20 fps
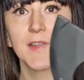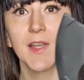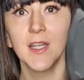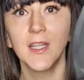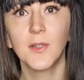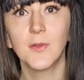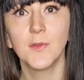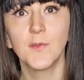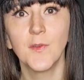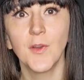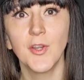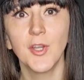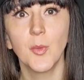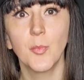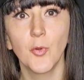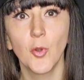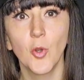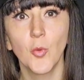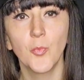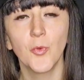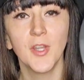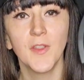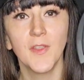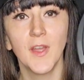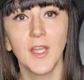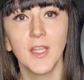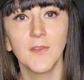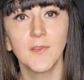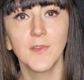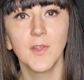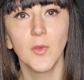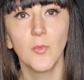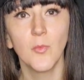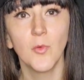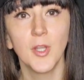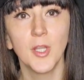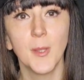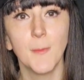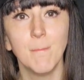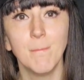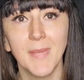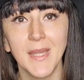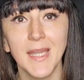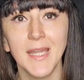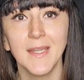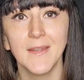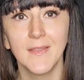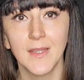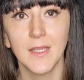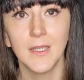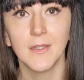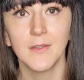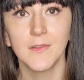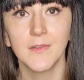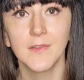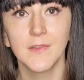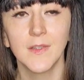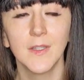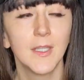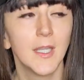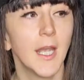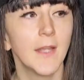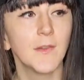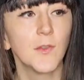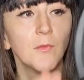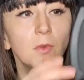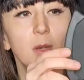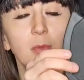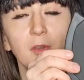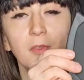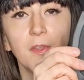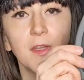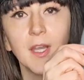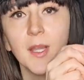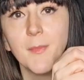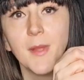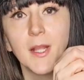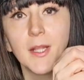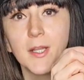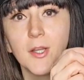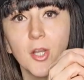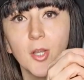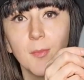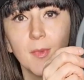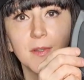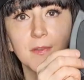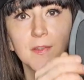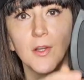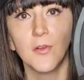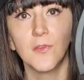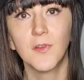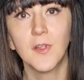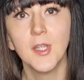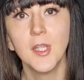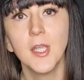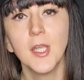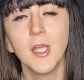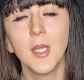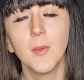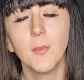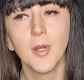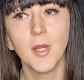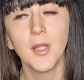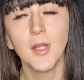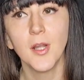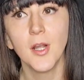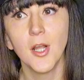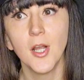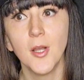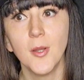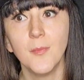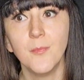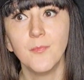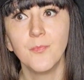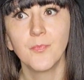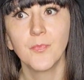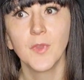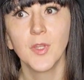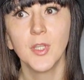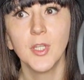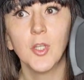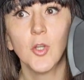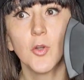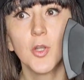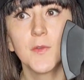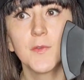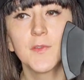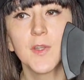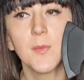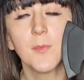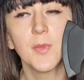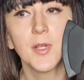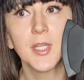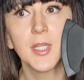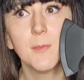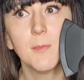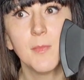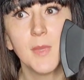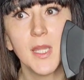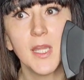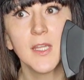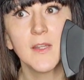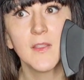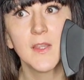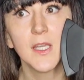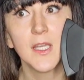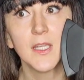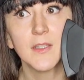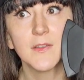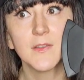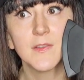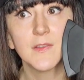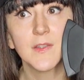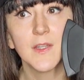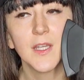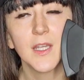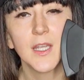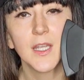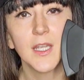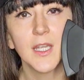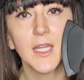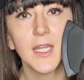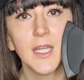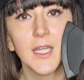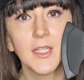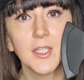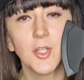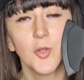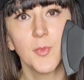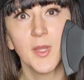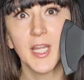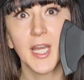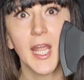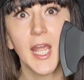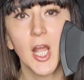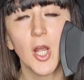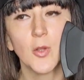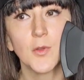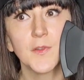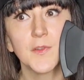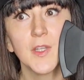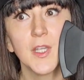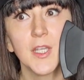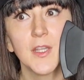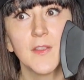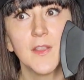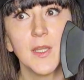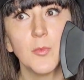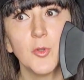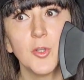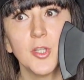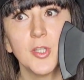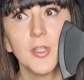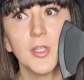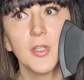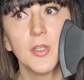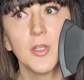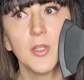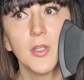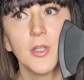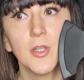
that it was very appropriate that if someone made this as a rubber thing, I'm not going to hurt myself, but if somebody made this and made a house, they would